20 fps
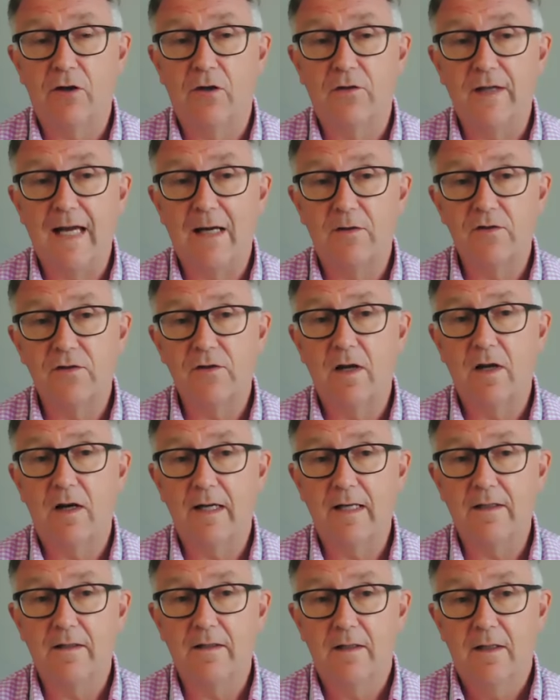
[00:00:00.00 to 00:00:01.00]
on the
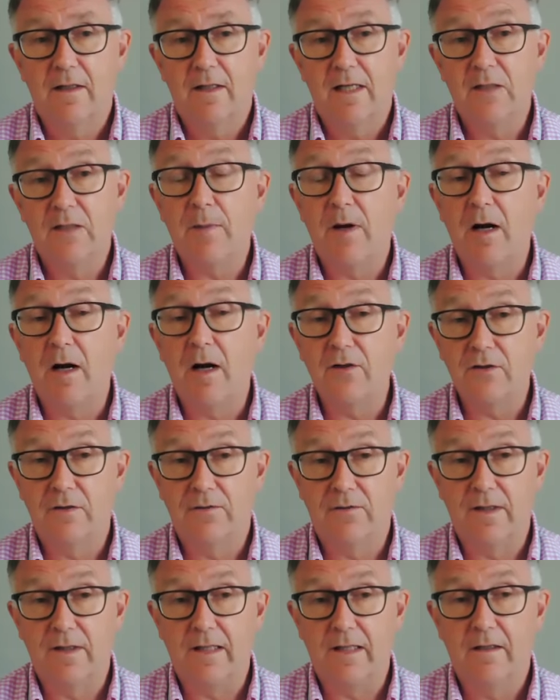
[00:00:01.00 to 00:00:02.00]
outside is part
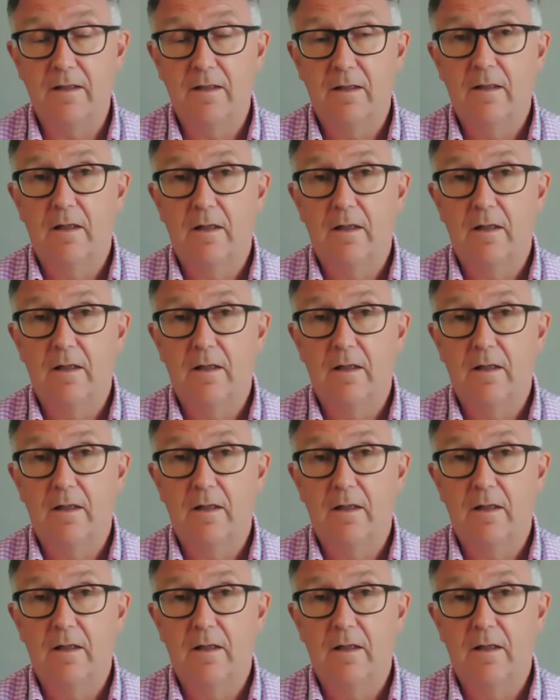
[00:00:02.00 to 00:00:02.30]
of the